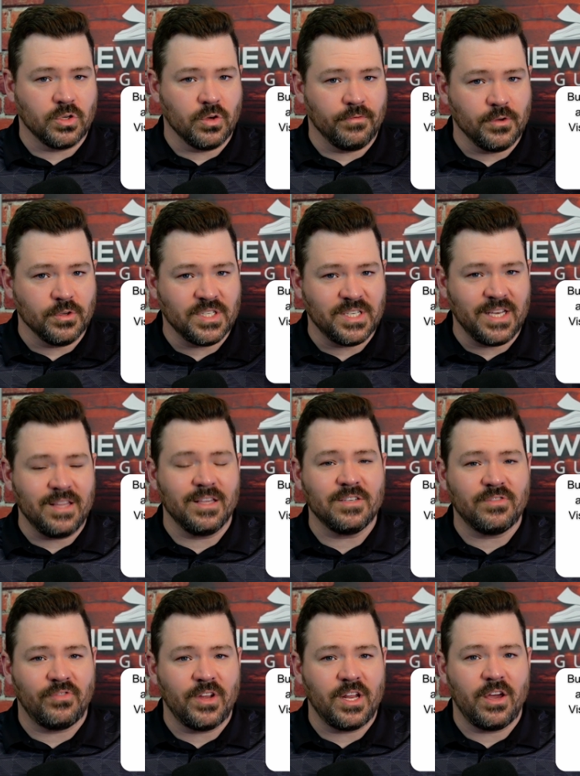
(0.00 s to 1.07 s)
So if you see
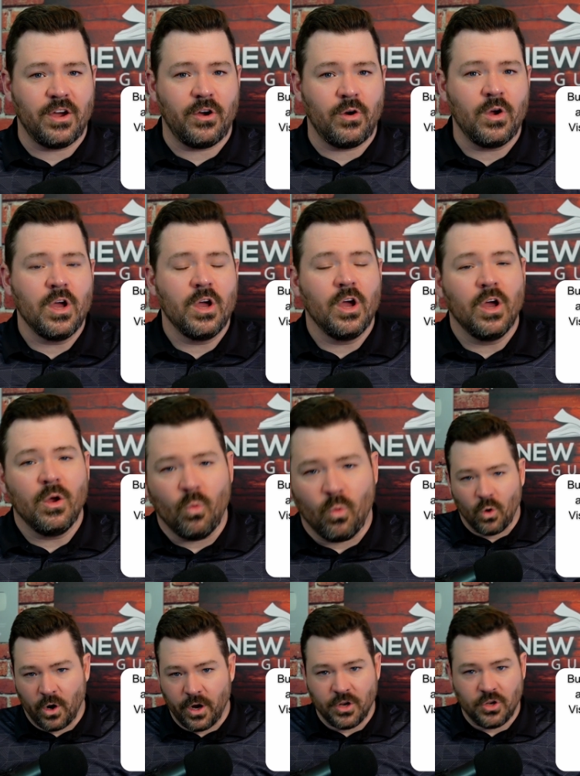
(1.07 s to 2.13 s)
this video,
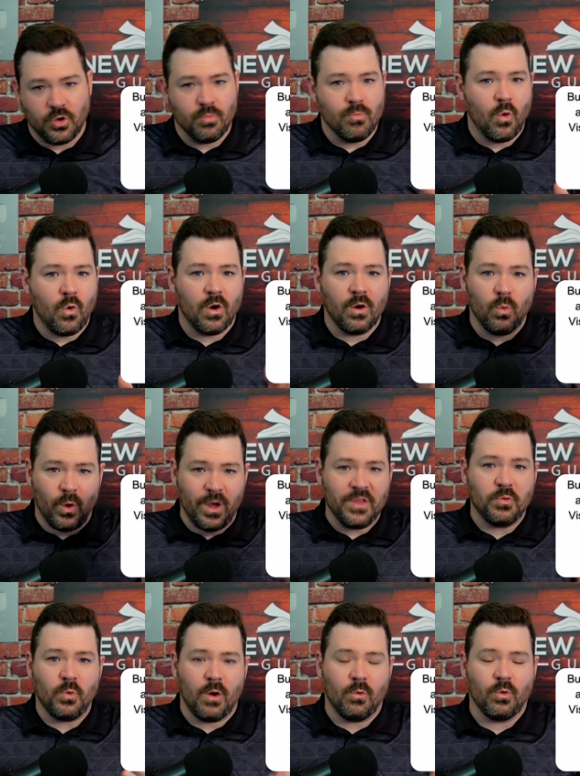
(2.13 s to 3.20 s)
we're going to do more
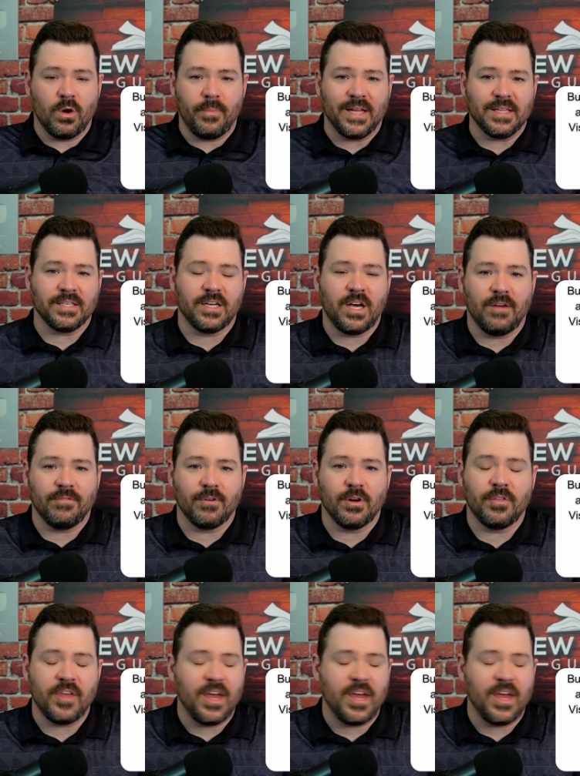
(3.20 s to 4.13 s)
with what we're about to cover.